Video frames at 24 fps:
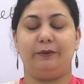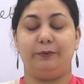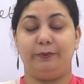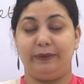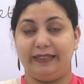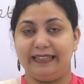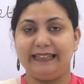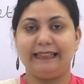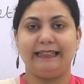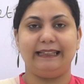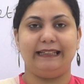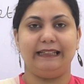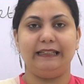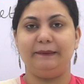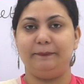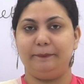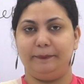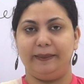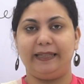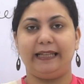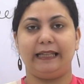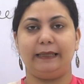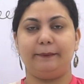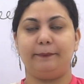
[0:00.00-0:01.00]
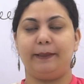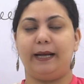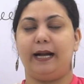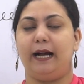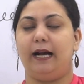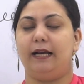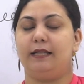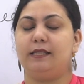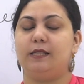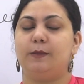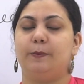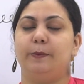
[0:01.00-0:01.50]
me and my
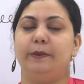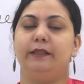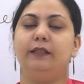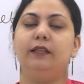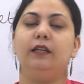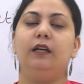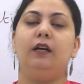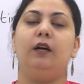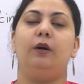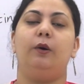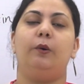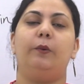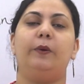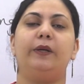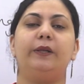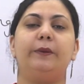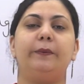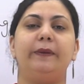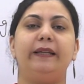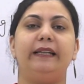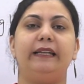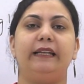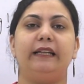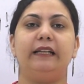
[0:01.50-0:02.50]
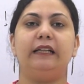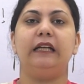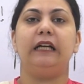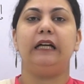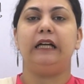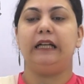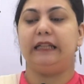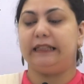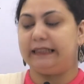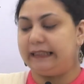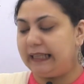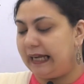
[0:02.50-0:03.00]
husband, what we did,
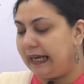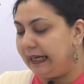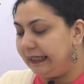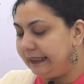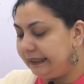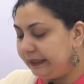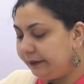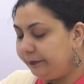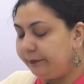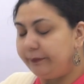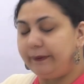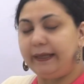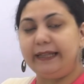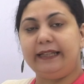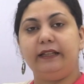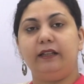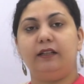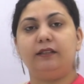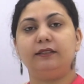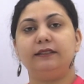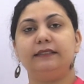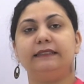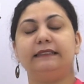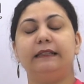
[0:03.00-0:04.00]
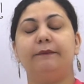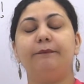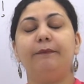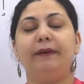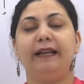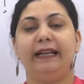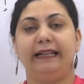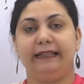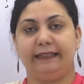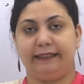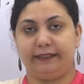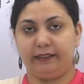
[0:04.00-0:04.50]
that when some
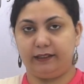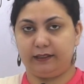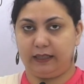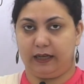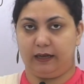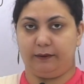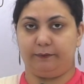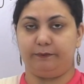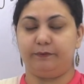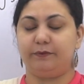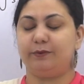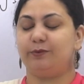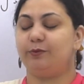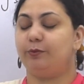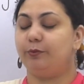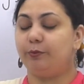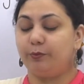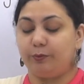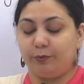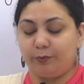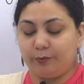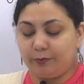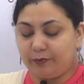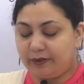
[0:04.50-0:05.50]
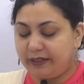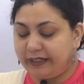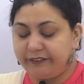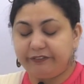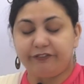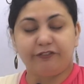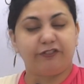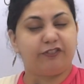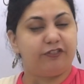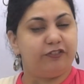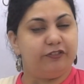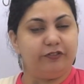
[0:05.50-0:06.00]
elder come,
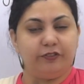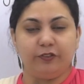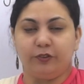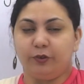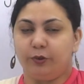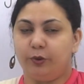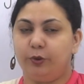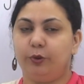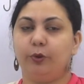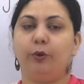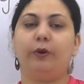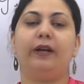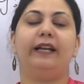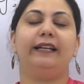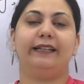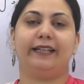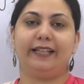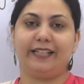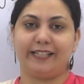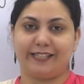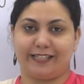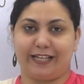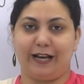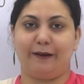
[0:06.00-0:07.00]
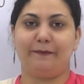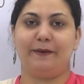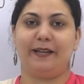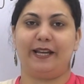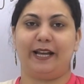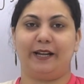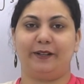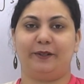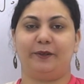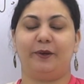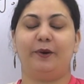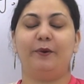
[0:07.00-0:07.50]
if no elder is coming
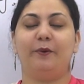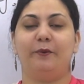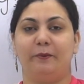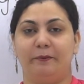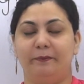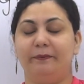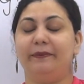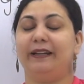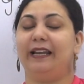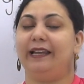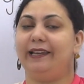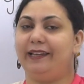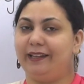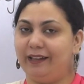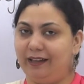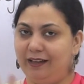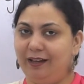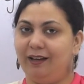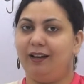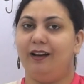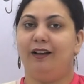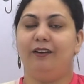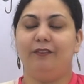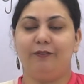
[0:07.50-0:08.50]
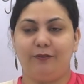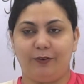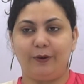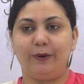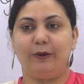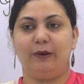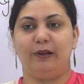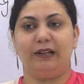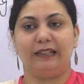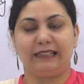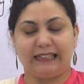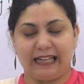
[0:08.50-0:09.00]
at your home, like
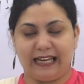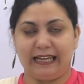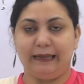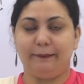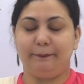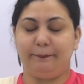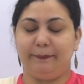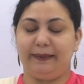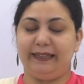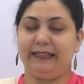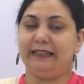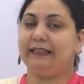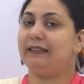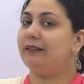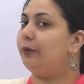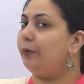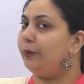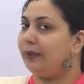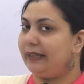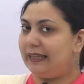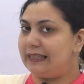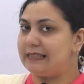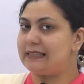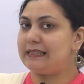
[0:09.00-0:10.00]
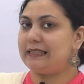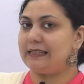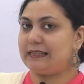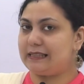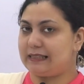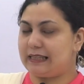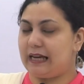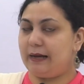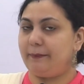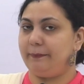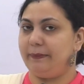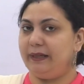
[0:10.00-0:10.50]
for timing, no guest is
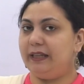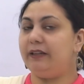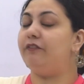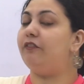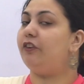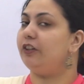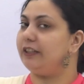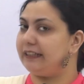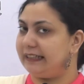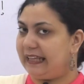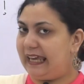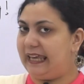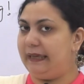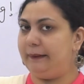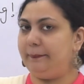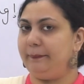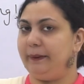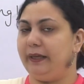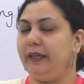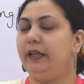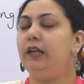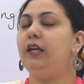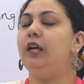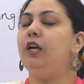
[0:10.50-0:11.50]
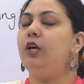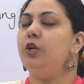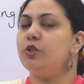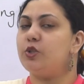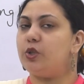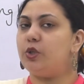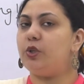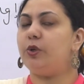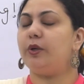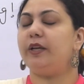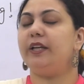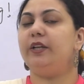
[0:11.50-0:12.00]
coming for timing,
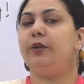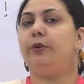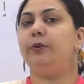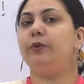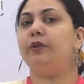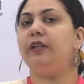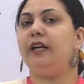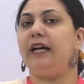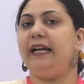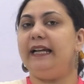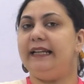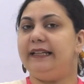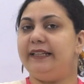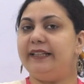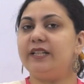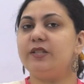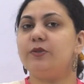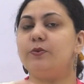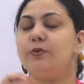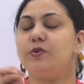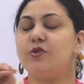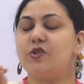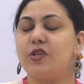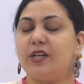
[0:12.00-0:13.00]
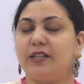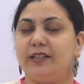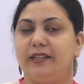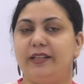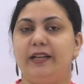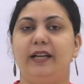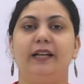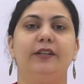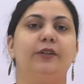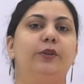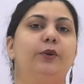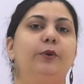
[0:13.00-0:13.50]
so you can do the elders which are there
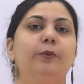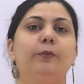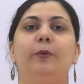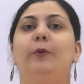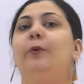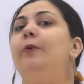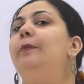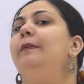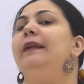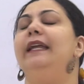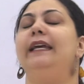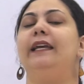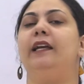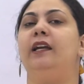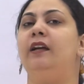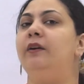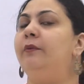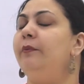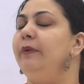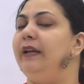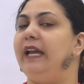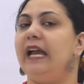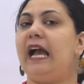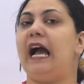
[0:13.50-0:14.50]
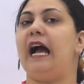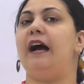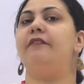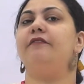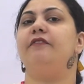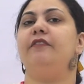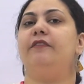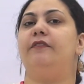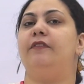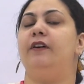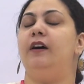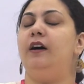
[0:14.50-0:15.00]
at your home, like we
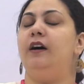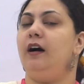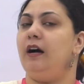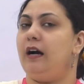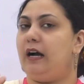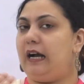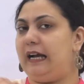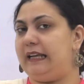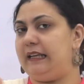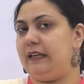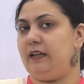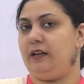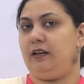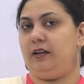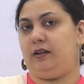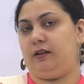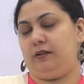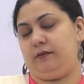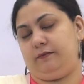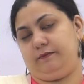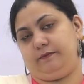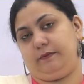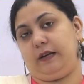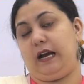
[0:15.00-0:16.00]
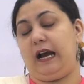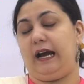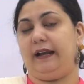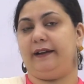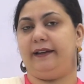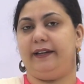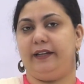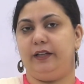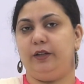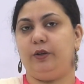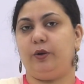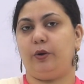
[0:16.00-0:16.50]
have our
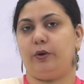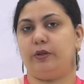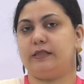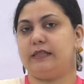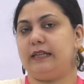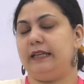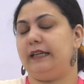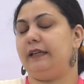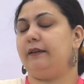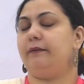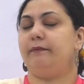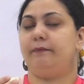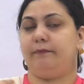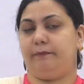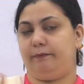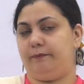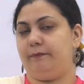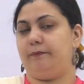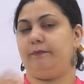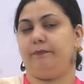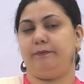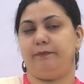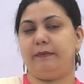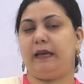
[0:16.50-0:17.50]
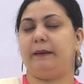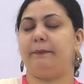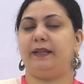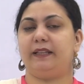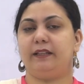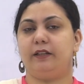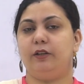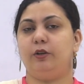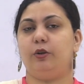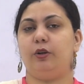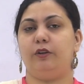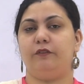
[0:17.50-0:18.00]
in-laws, like my
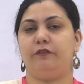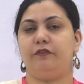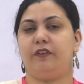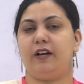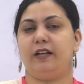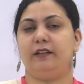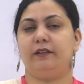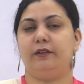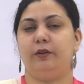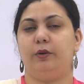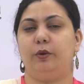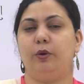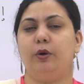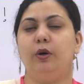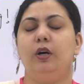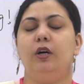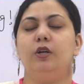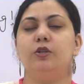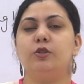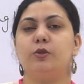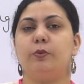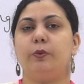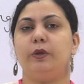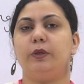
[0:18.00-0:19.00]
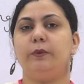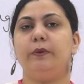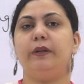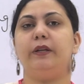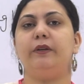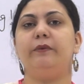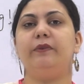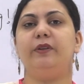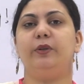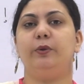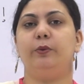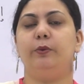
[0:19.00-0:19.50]
mother-in-law and father-in-law. So what we
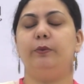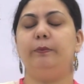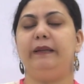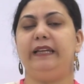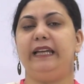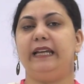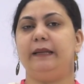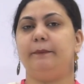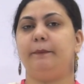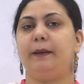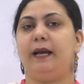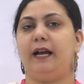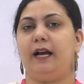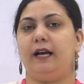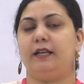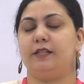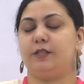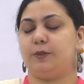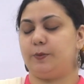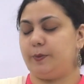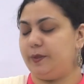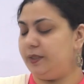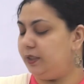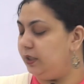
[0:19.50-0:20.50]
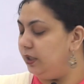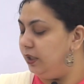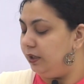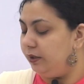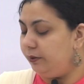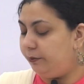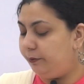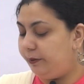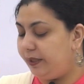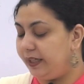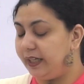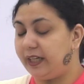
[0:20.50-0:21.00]
do, me and my husband,
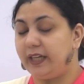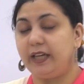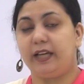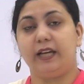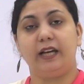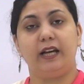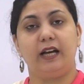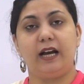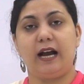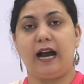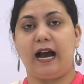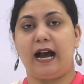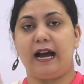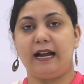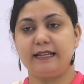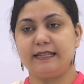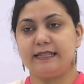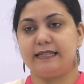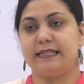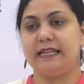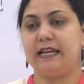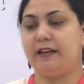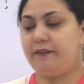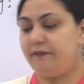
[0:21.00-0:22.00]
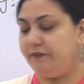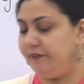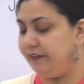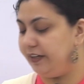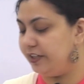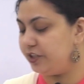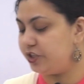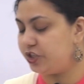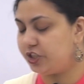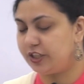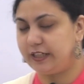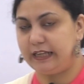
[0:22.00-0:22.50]
we ourselves
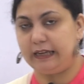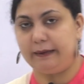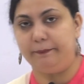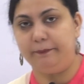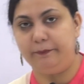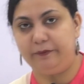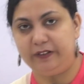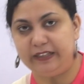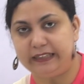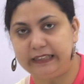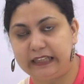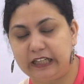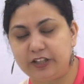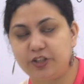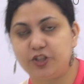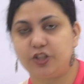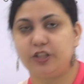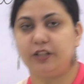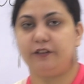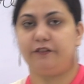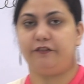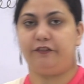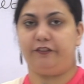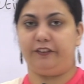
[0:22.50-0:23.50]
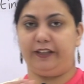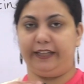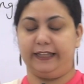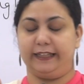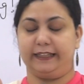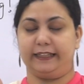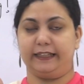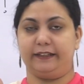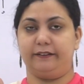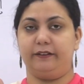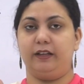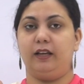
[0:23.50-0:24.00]
wish them, we touch their feet,
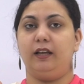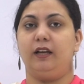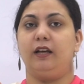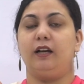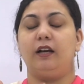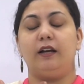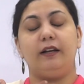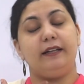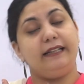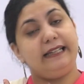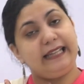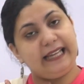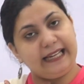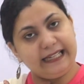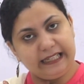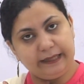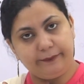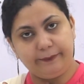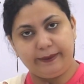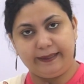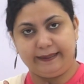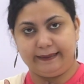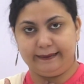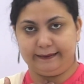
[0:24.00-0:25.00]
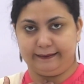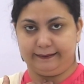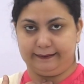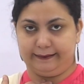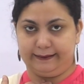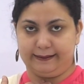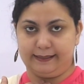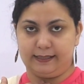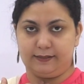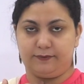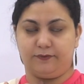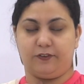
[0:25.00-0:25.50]
and daily we did
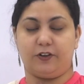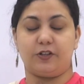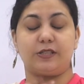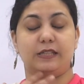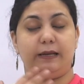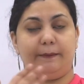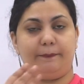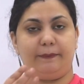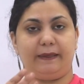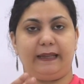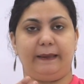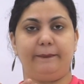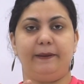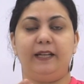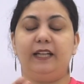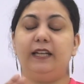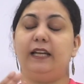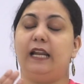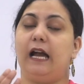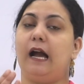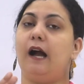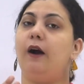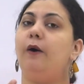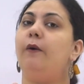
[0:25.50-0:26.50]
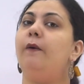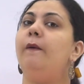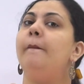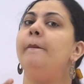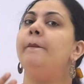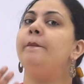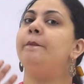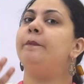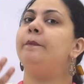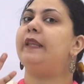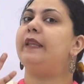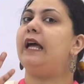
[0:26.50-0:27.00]
this for some time. And now
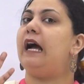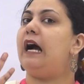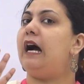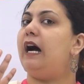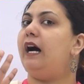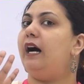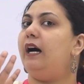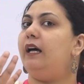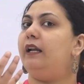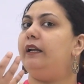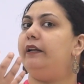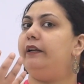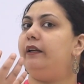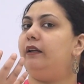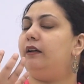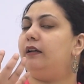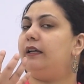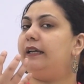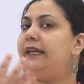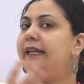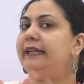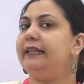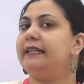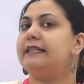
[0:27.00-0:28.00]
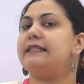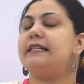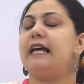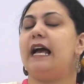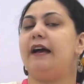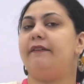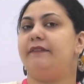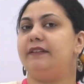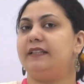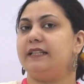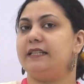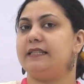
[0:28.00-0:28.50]
our kid is
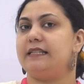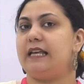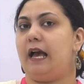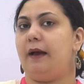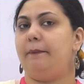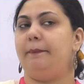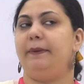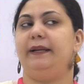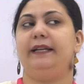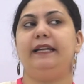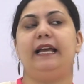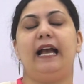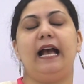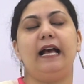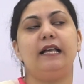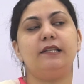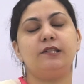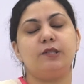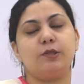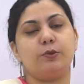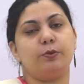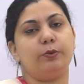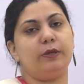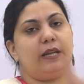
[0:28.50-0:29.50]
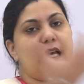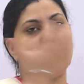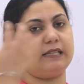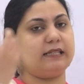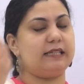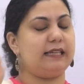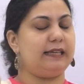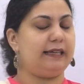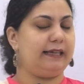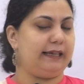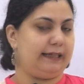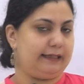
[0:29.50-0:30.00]
having this habit. As soon
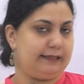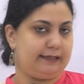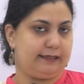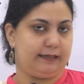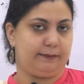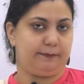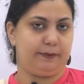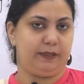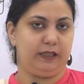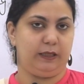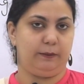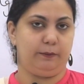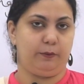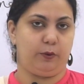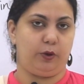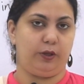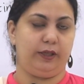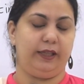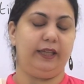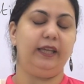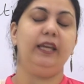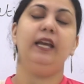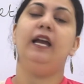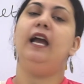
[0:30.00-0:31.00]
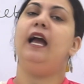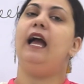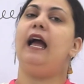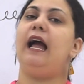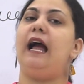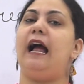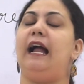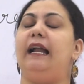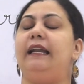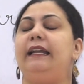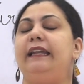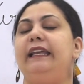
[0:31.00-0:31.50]
as he gets up in the morning,
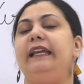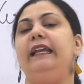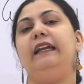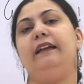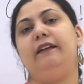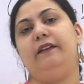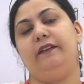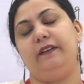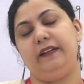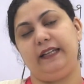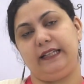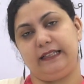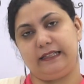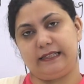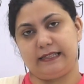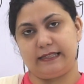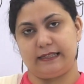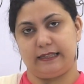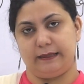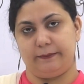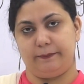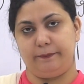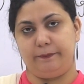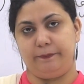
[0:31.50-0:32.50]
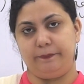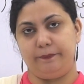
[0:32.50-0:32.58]
and he greets them.